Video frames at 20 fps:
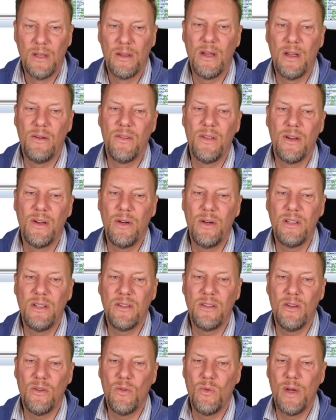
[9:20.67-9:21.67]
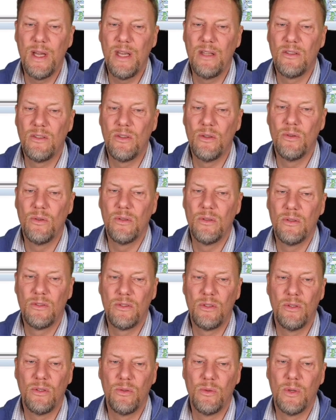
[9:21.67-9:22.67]
There is no way to
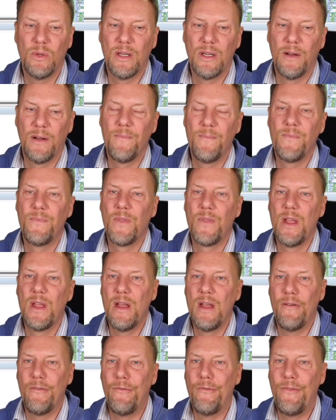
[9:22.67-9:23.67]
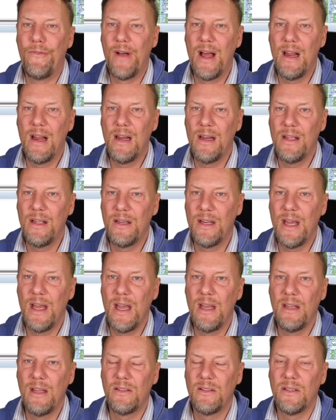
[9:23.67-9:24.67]

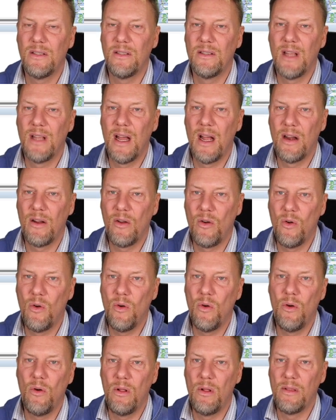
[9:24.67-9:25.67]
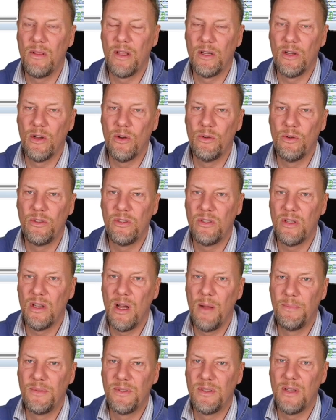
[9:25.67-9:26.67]
validate that all the go
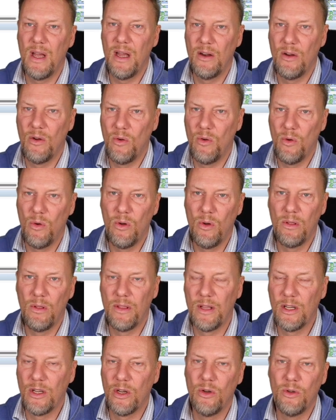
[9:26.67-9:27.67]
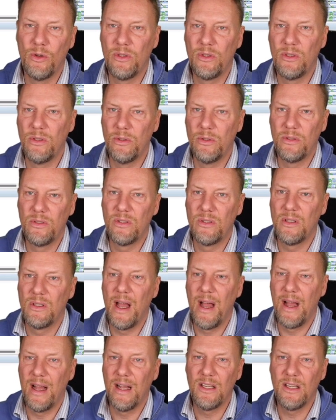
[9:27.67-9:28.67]
subs and all the go tos
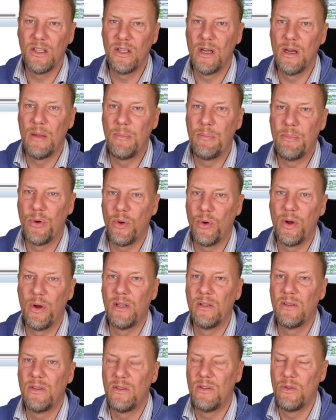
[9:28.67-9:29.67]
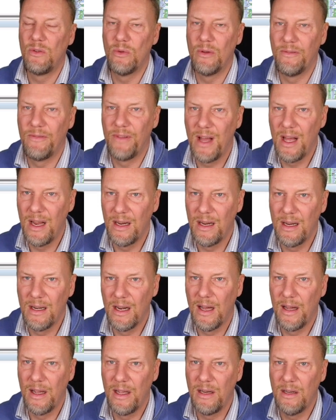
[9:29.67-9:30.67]
actually point to a valid
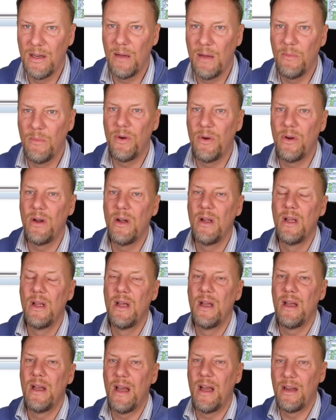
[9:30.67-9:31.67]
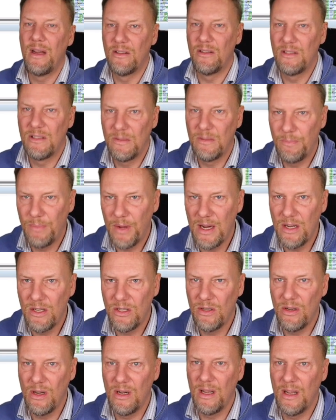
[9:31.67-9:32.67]
line number, and
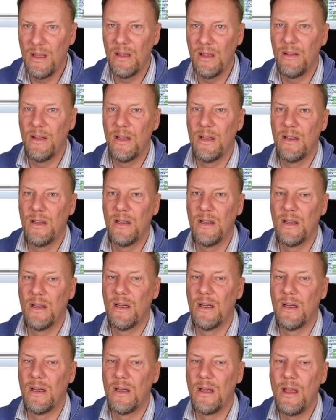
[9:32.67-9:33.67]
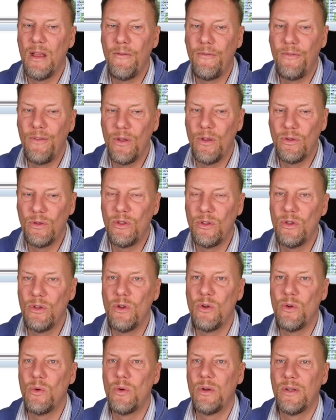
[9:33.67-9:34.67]
especially if you
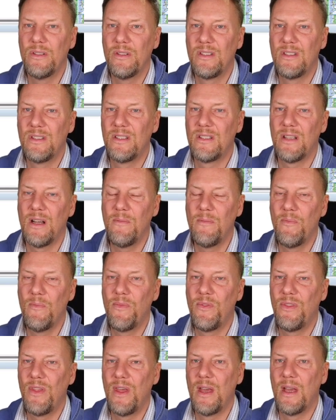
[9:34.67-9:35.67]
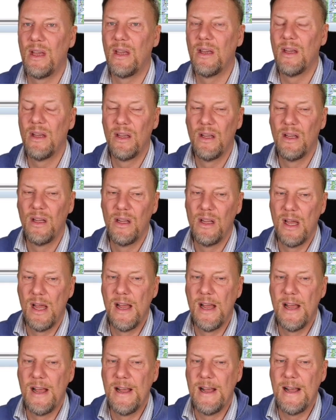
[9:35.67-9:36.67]
do something
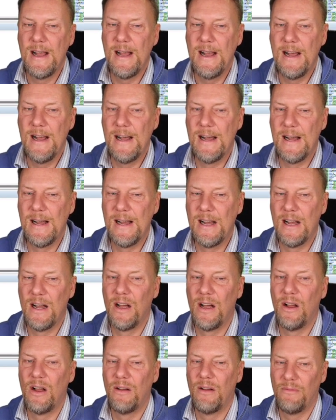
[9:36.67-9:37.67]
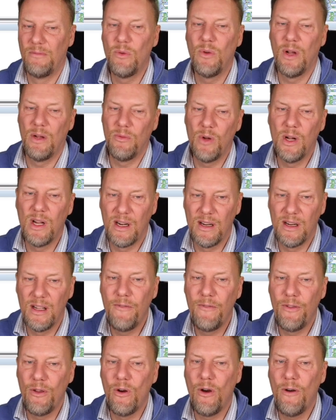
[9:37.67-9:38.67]
well,
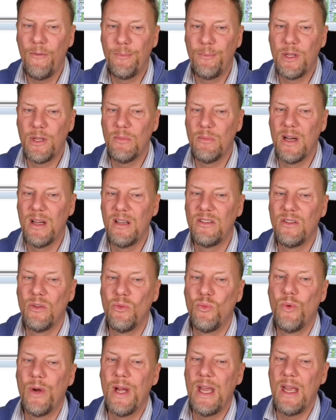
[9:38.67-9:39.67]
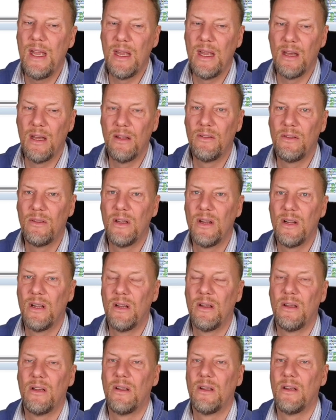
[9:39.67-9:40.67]
if you optimize away
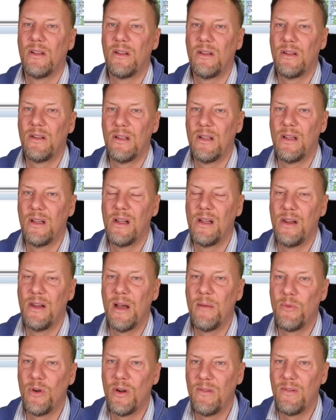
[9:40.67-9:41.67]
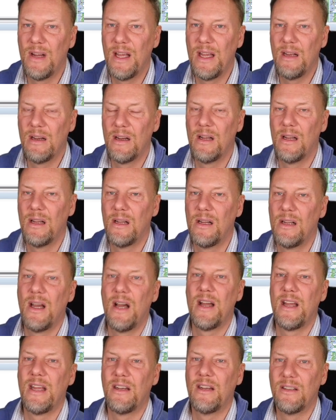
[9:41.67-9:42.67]
the number of
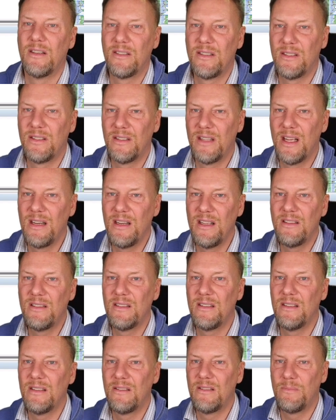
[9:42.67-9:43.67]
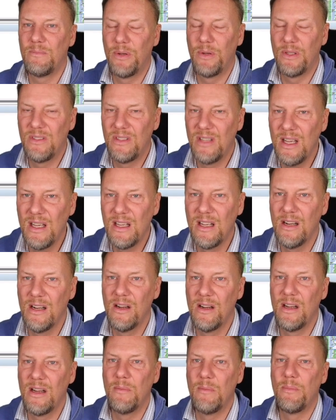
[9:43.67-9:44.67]
lines, then it's
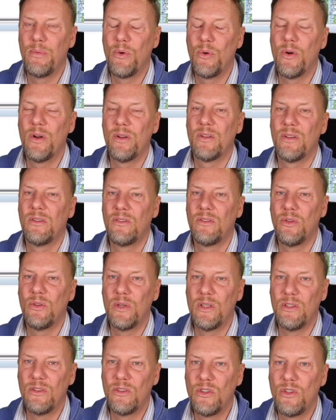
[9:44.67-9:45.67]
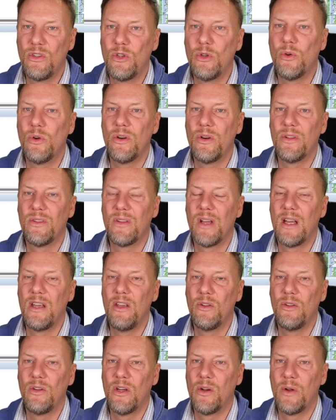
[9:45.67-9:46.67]
particularly important to ensure that
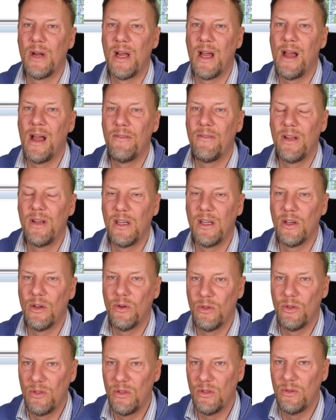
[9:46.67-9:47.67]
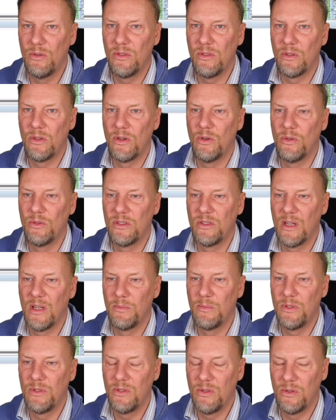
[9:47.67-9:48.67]
you don't have any go-tos or
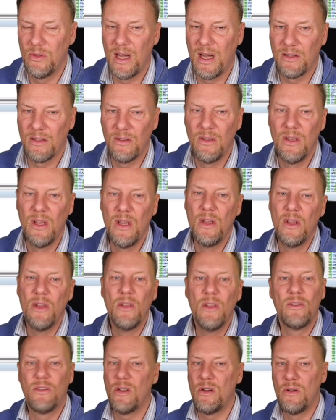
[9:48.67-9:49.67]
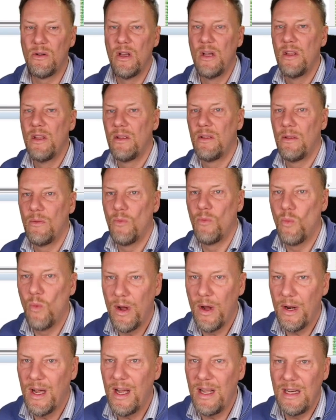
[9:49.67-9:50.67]
go-subs to that. So
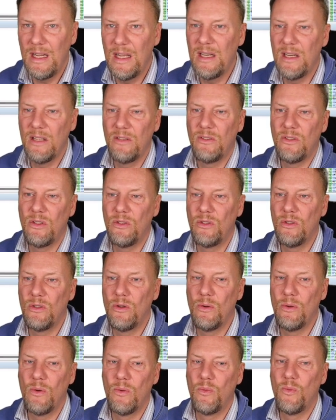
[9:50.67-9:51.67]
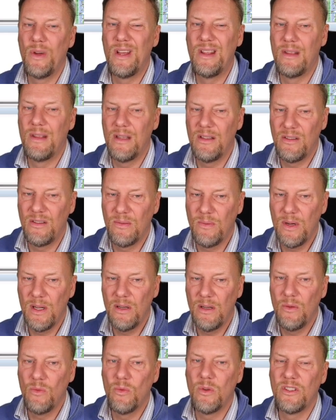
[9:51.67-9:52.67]
what I needed to do with this
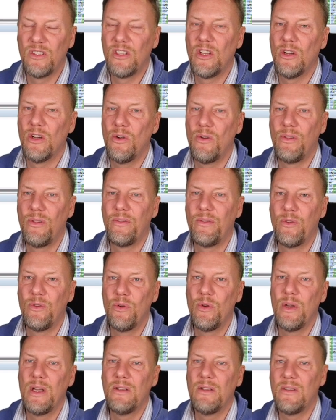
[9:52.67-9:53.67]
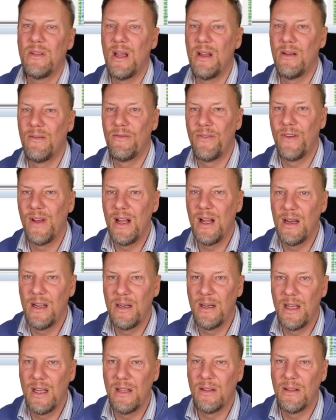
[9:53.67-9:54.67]
one was go through it and
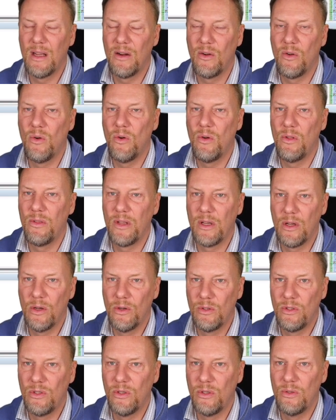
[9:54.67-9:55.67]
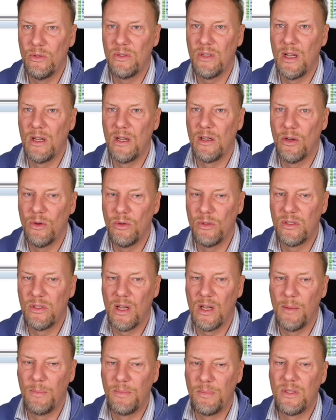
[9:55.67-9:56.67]
validate that all the go-tos and
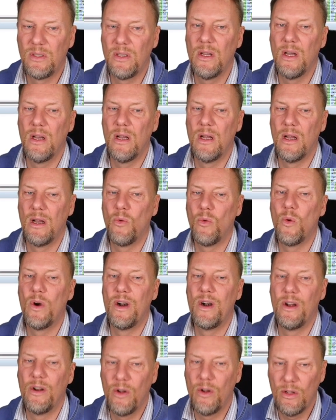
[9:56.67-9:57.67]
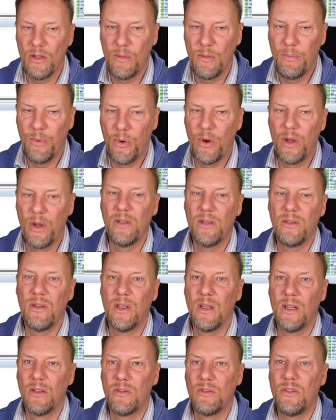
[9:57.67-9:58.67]
go-subs were not
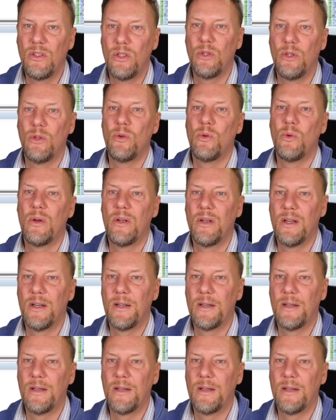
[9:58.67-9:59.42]
pointing to